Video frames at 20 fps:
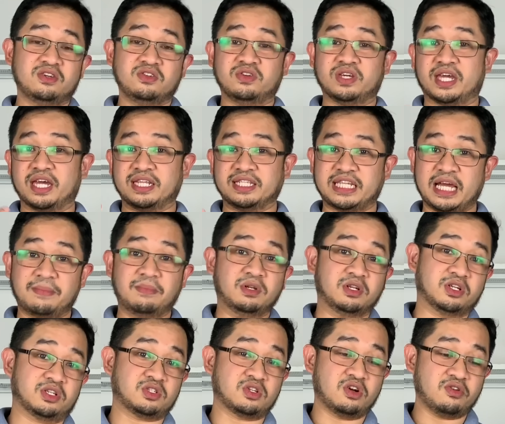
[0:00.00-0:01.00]
You get double
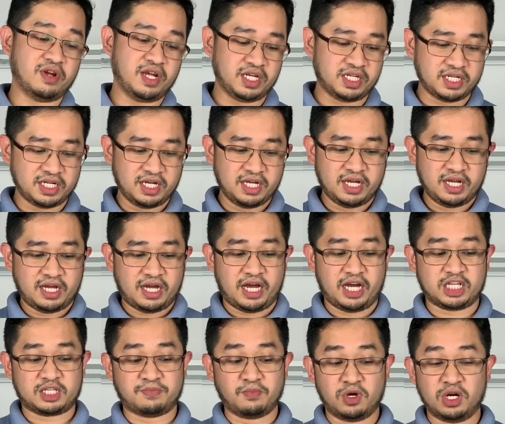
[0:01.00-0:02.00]
storage, a
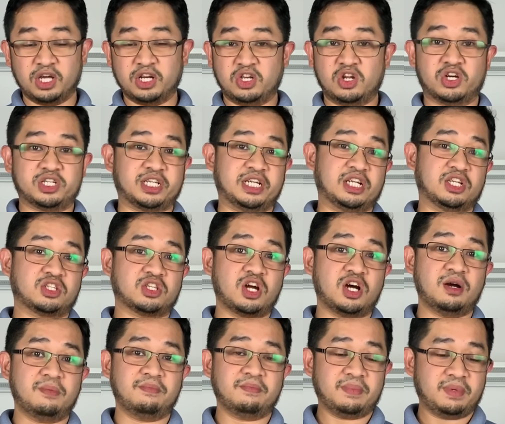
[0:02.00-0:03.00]
smaller notch at the
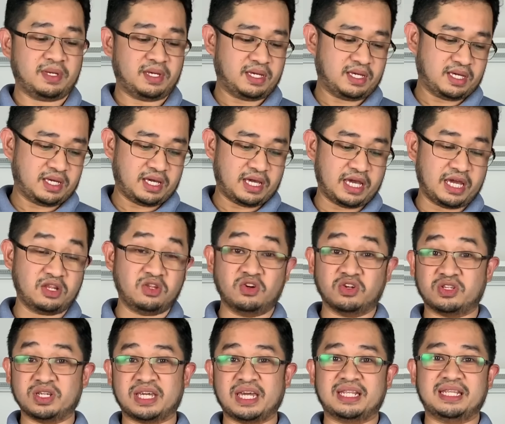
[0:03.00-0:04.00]
top, and you
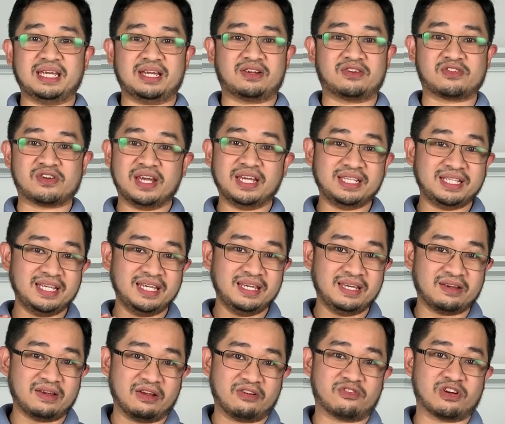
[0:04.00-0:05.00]
also get that crazy,
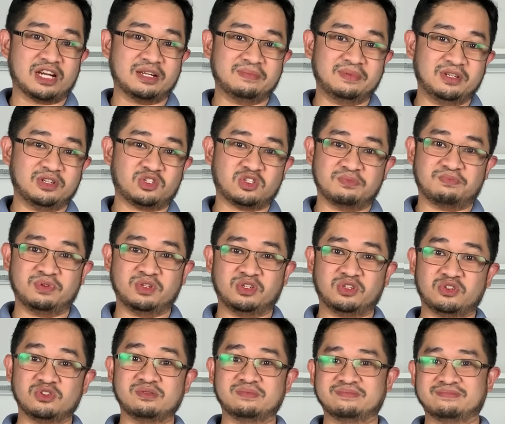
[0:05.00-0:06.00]
incredible super
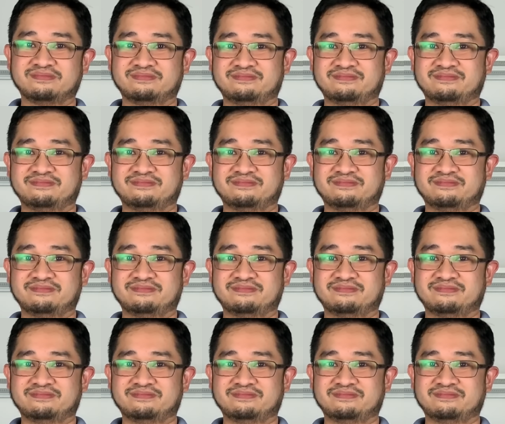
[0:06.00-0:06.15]
zoom.